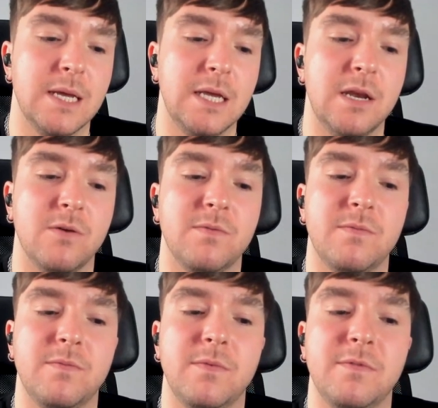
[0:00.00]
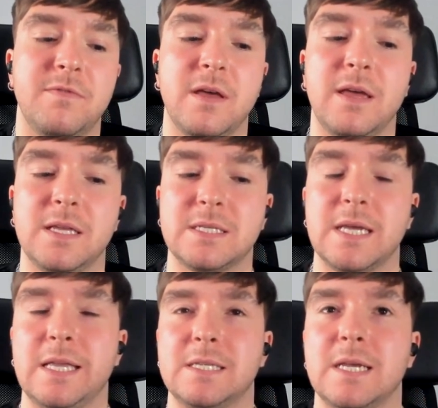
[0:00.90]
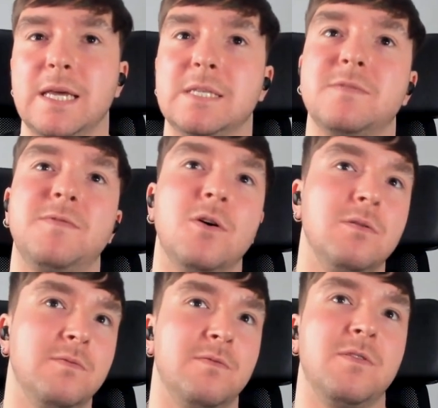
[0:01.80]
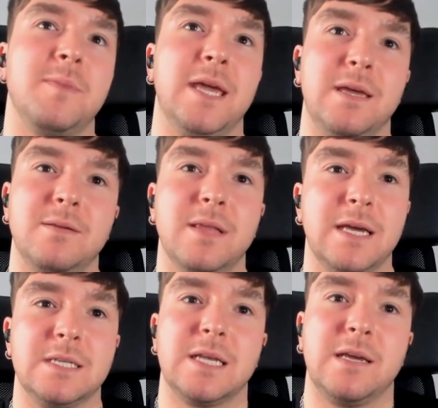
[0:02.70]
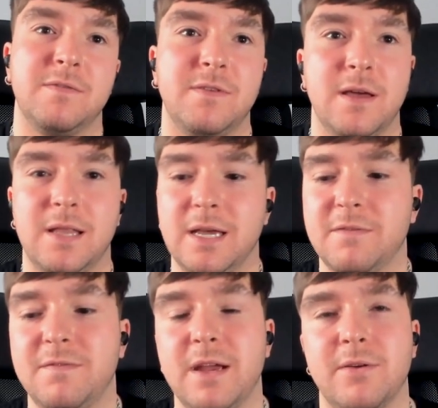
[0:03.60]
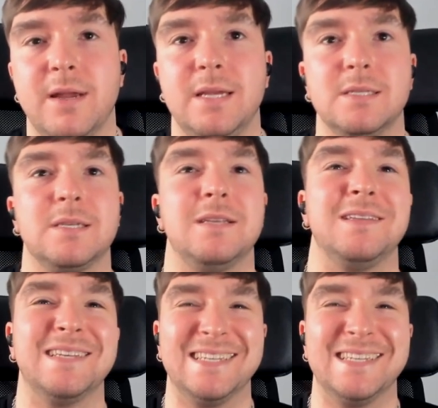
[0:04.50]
you know, it's it's it's fun for me. Like it's like a like fairies and.